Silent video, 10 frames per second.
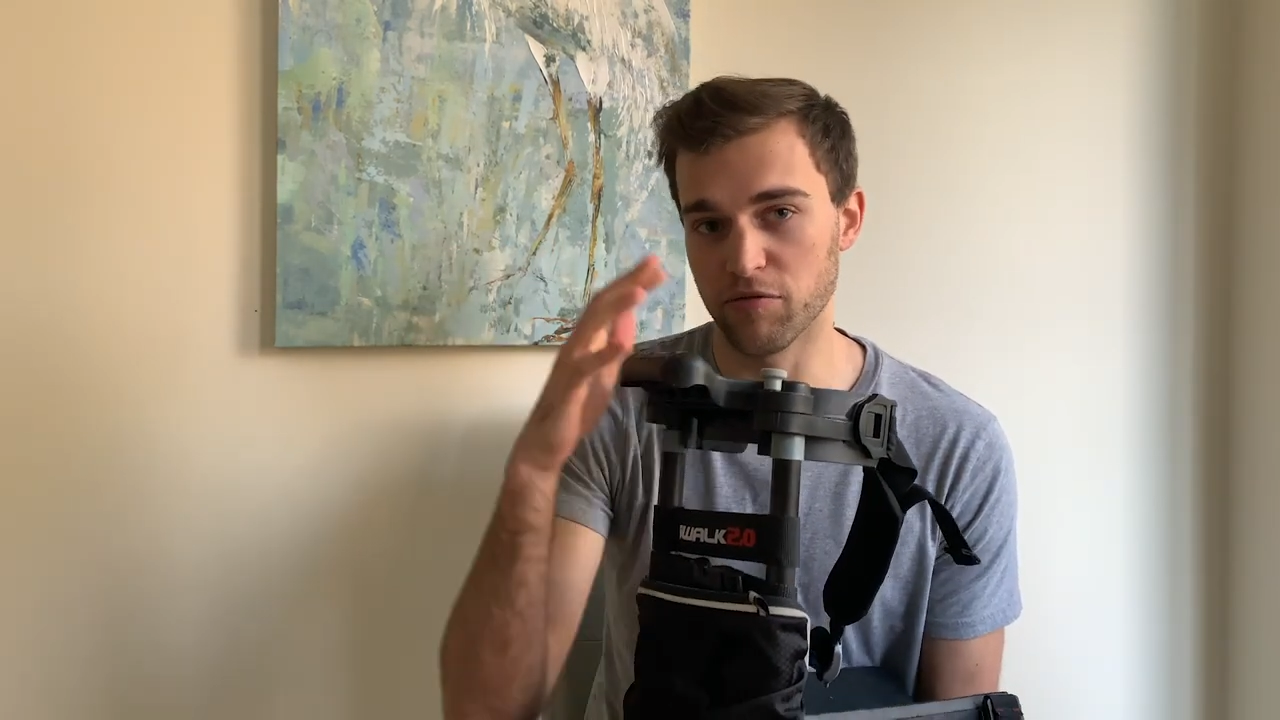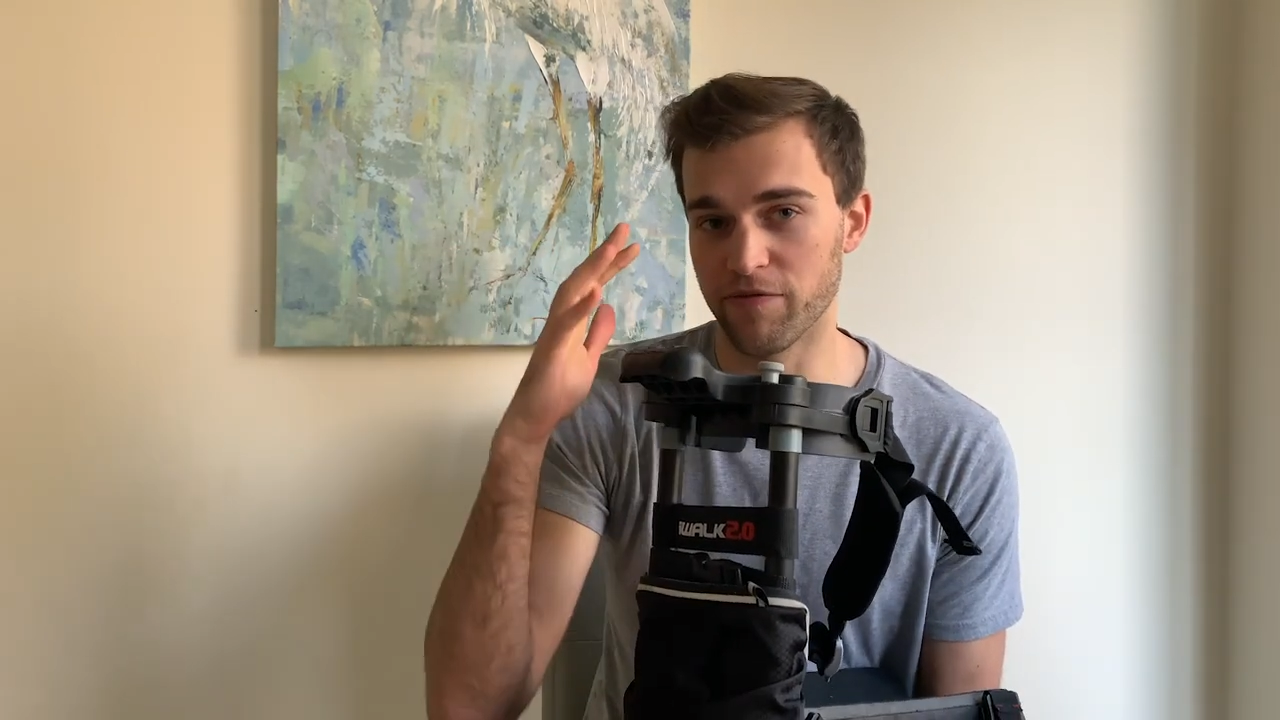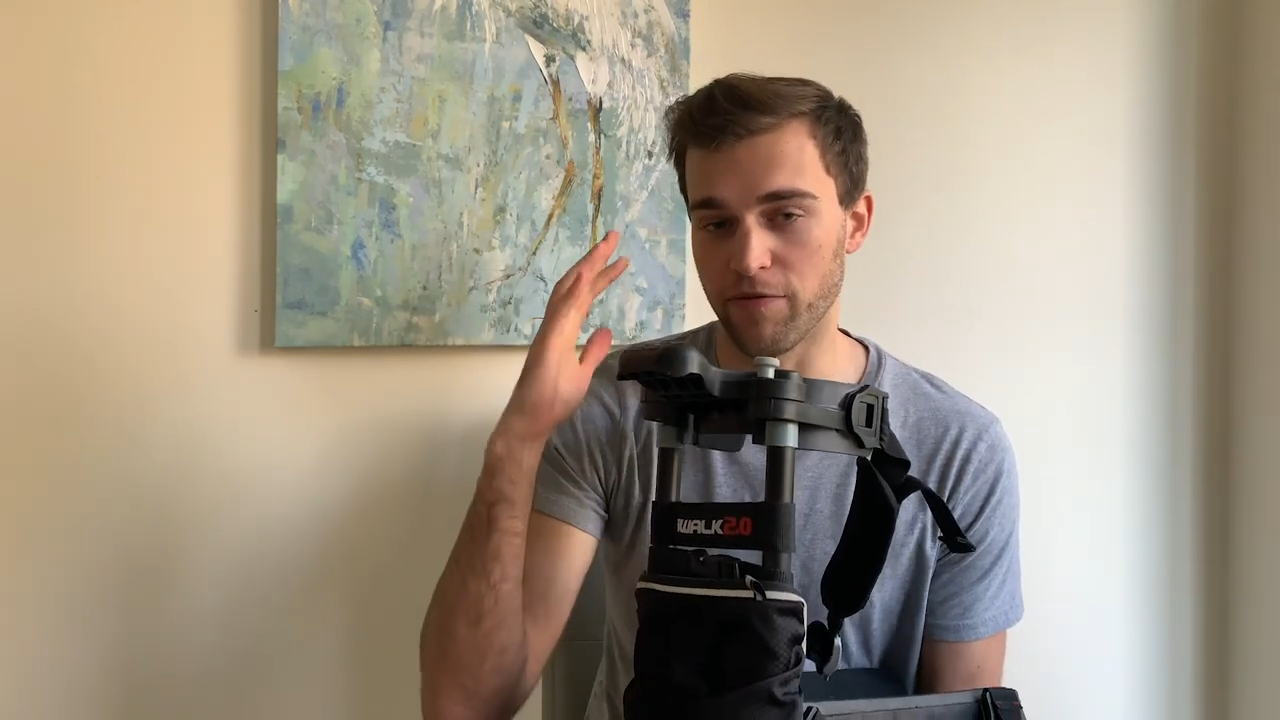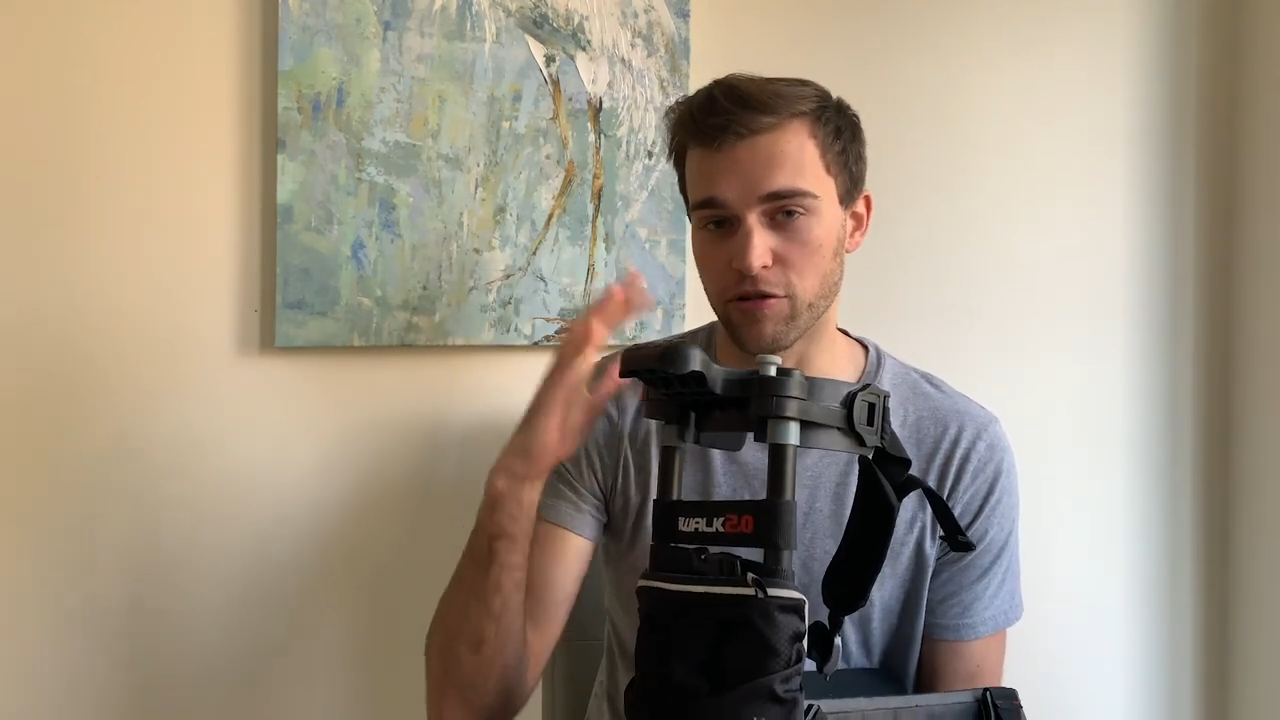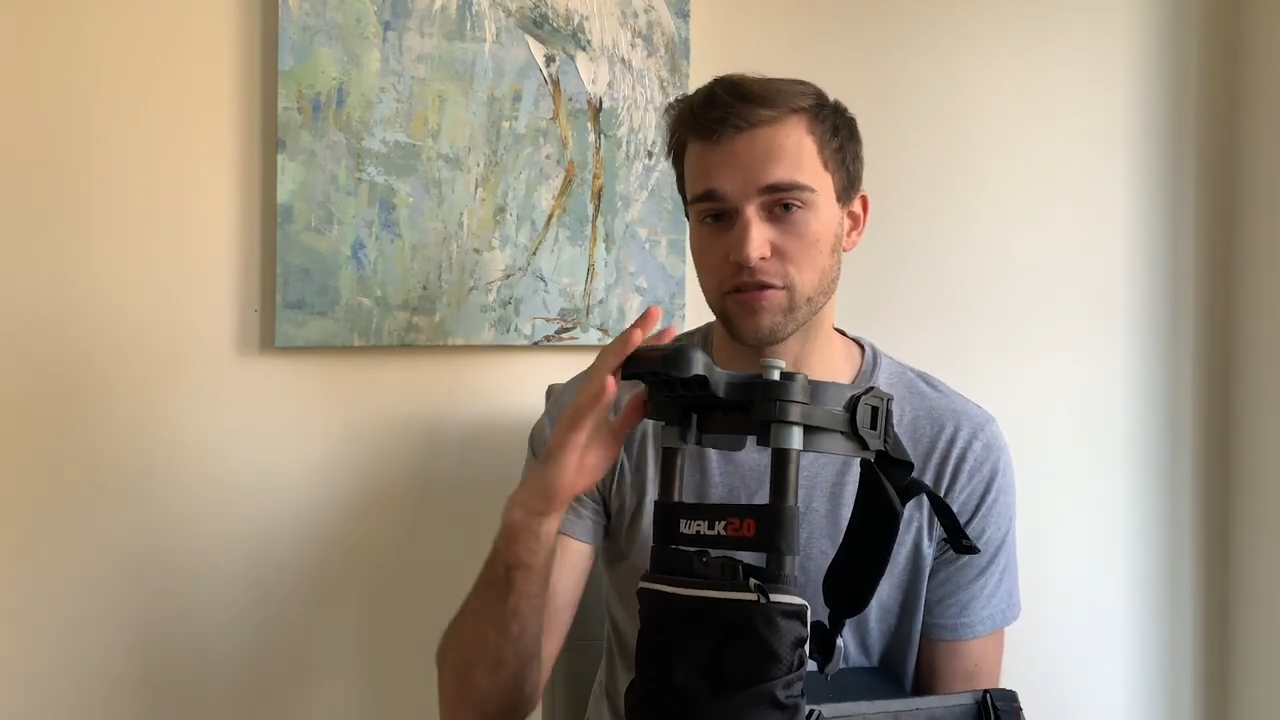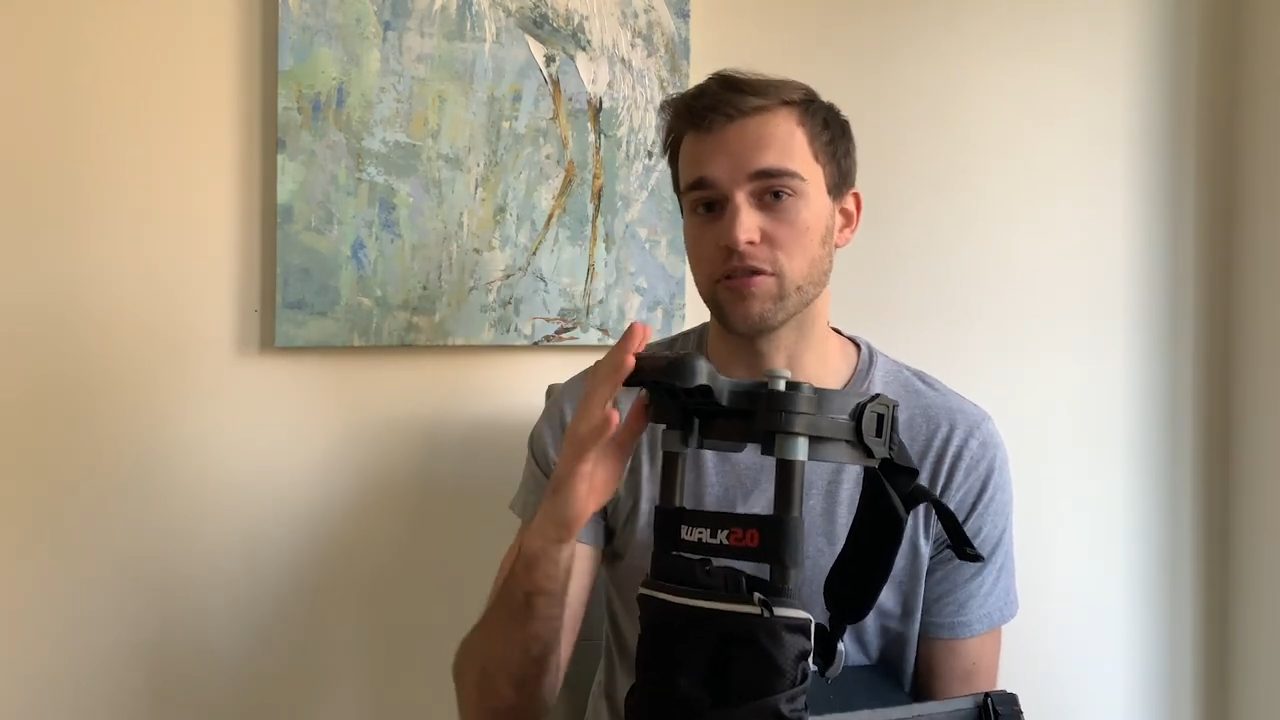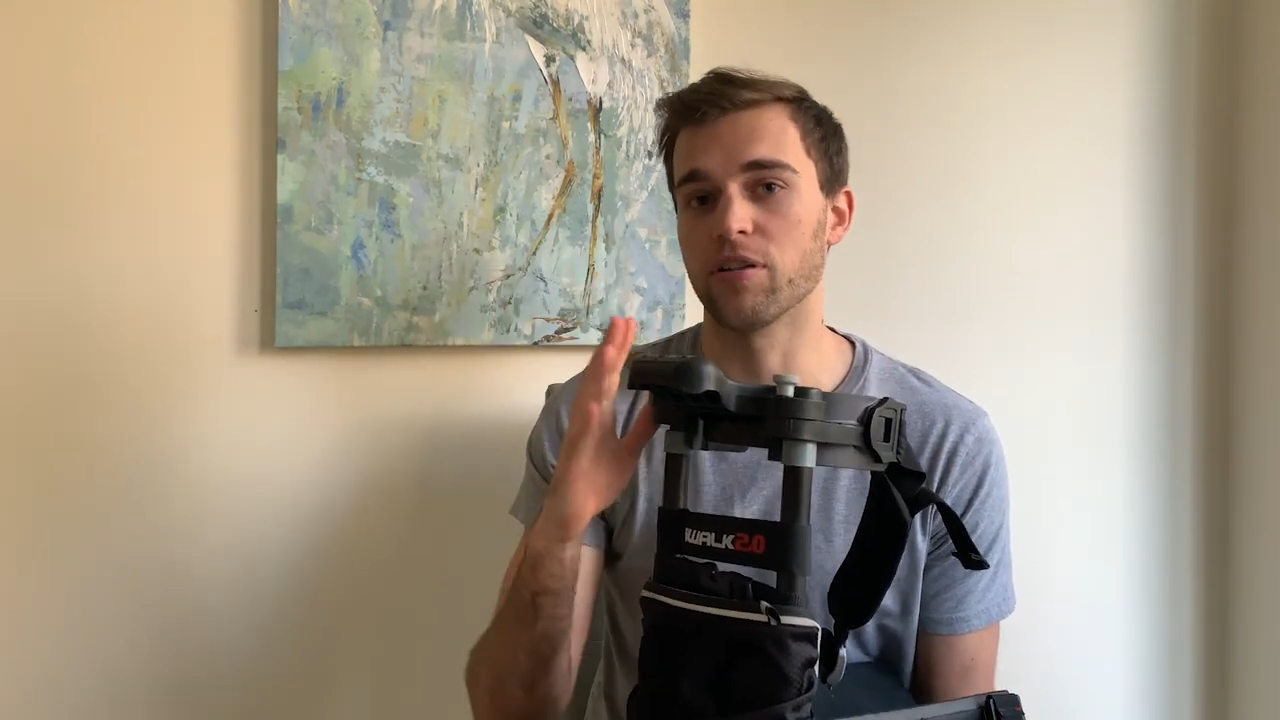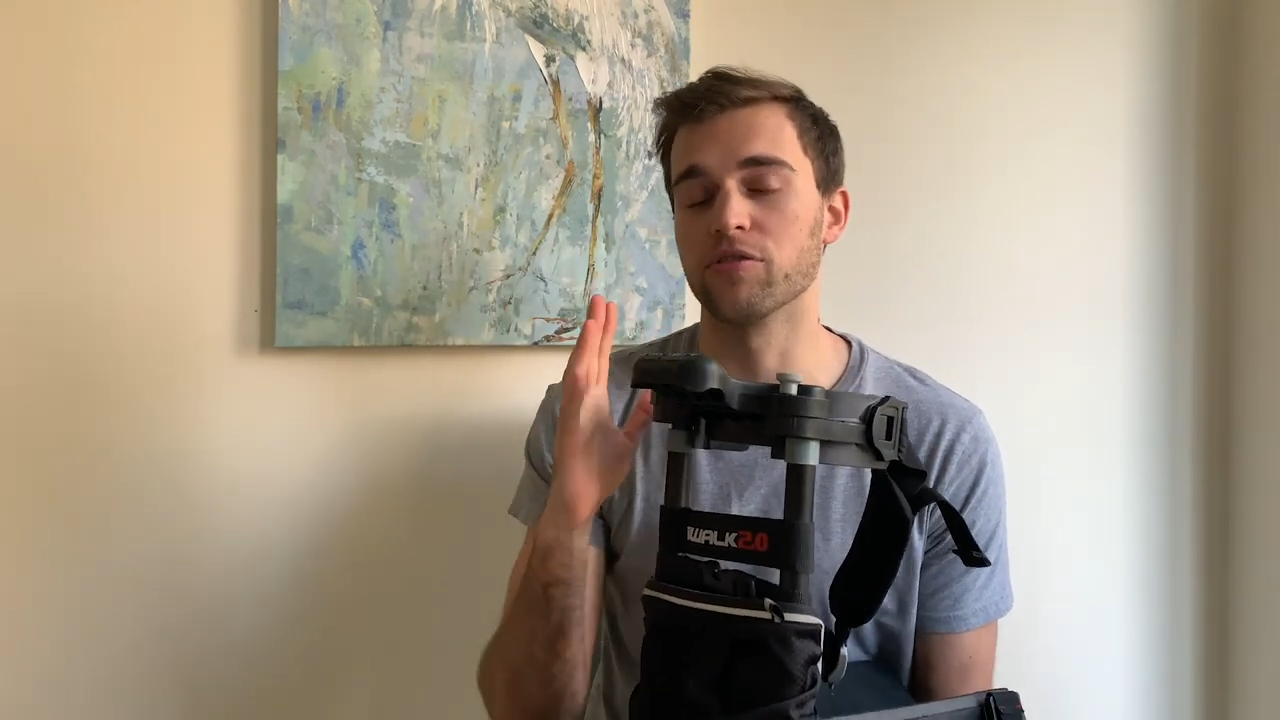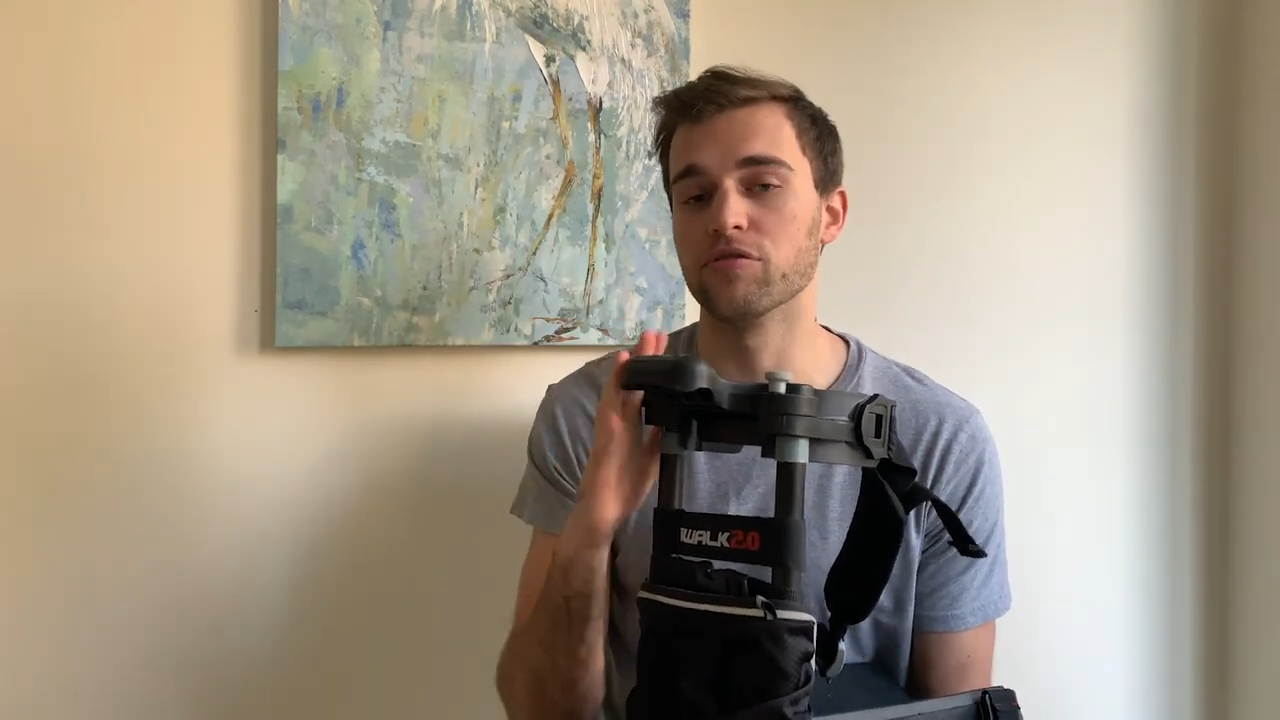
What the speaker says: first start